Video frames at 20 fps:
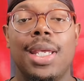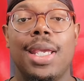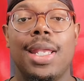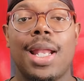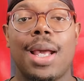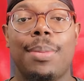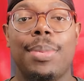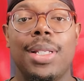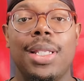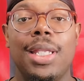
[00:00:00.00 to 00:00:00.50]

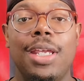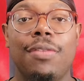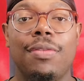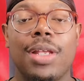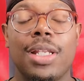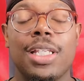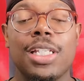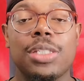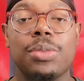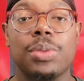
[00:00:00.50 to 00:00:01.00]
And I believe
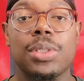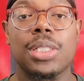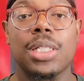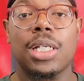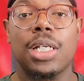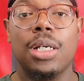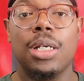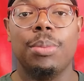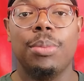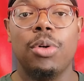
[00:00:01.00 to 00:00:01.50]
that this was a
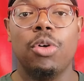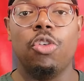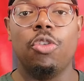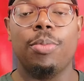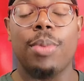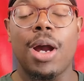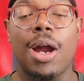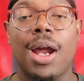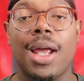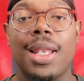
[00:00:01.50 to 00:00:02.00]
good
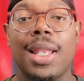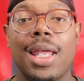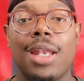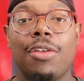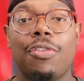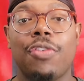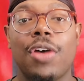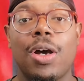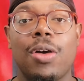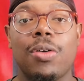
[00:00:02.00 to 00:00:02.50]
move by our
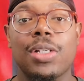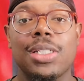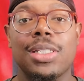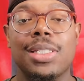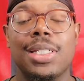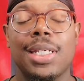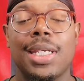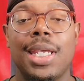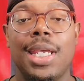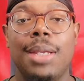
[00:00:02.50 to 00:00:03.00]
Atlanta Falcons
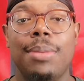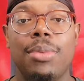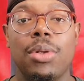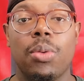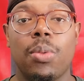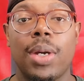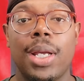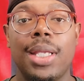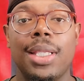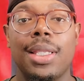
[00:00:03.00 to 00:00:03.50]
to keep
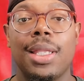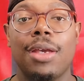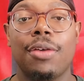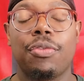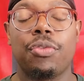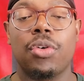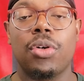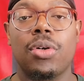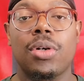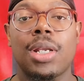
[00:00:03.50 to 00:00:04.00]
Dwayne
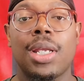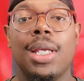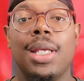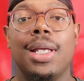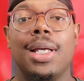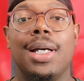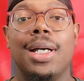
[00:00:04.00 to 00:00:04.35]
Ledford